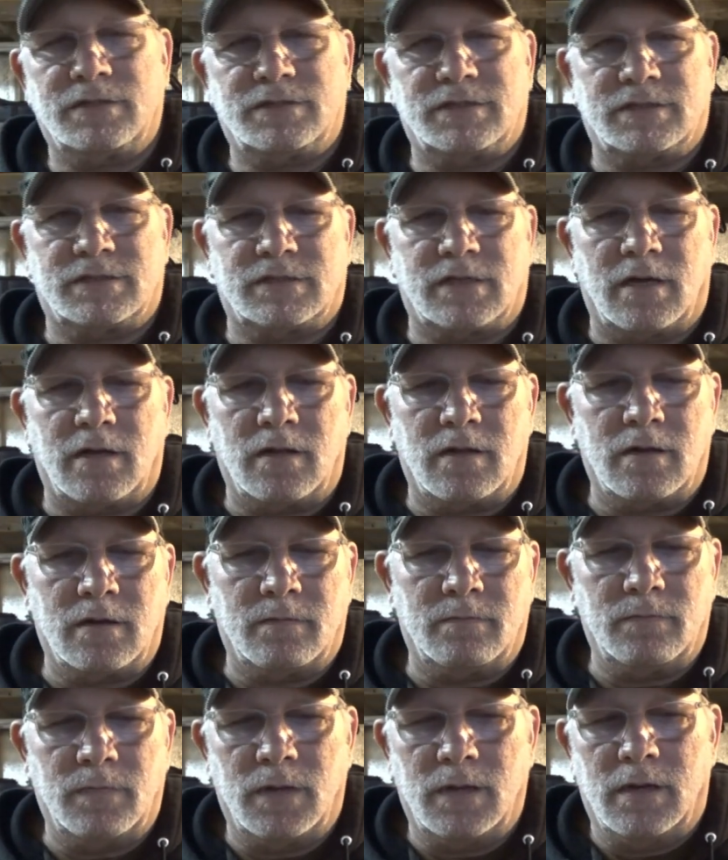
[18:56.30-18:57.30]
to sell
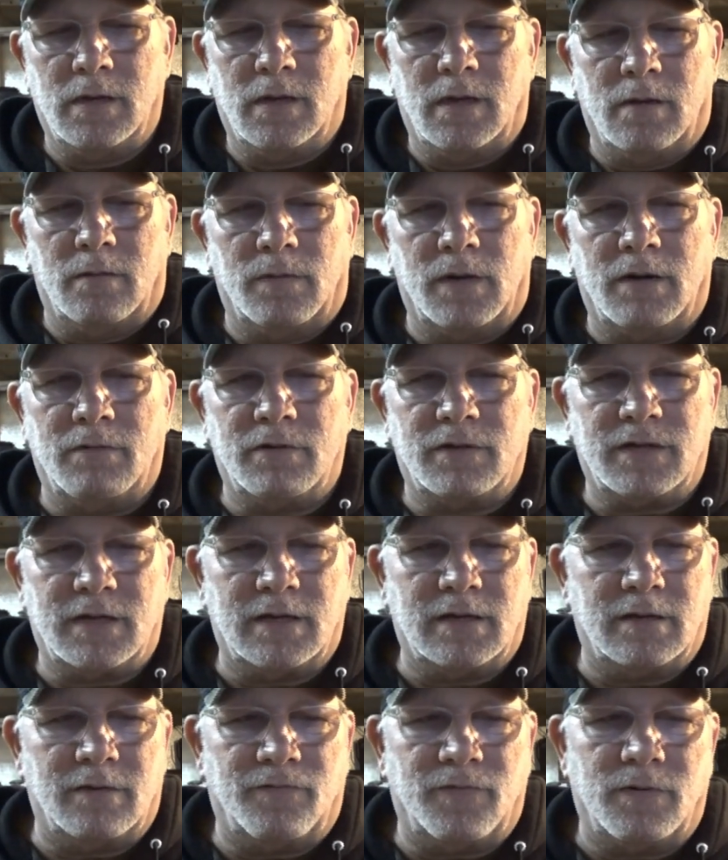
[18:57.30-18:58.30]
them, but
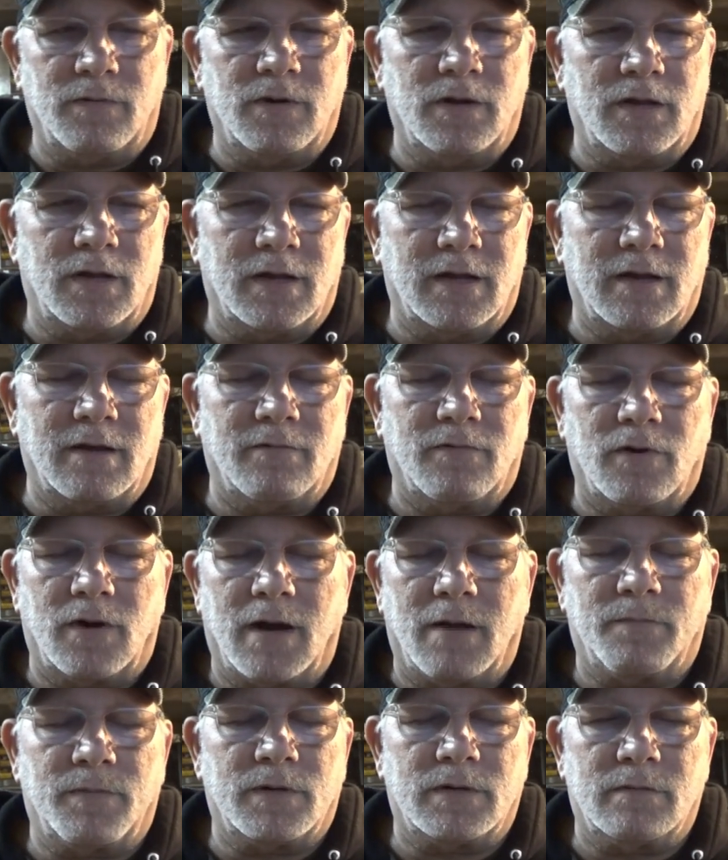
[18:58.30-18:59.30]
if everything ever
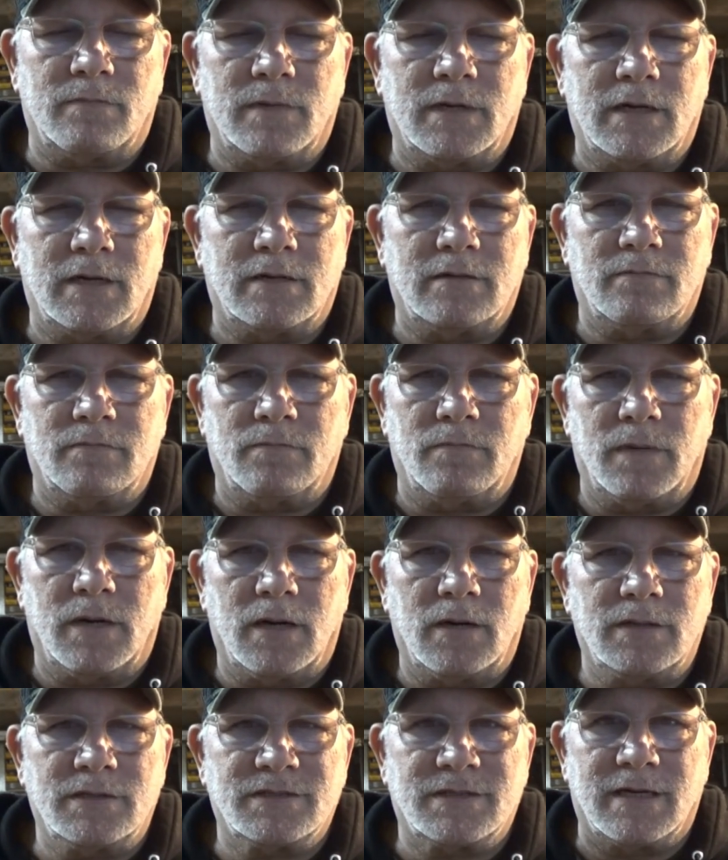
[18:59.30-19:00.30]
happened to me,
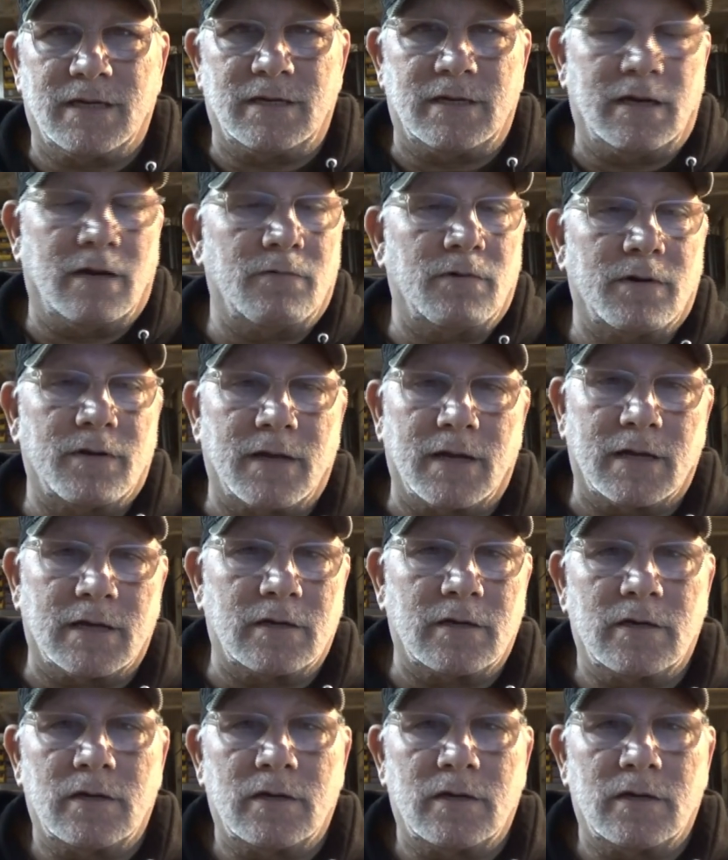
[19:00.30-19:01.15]
Mary's getting everything,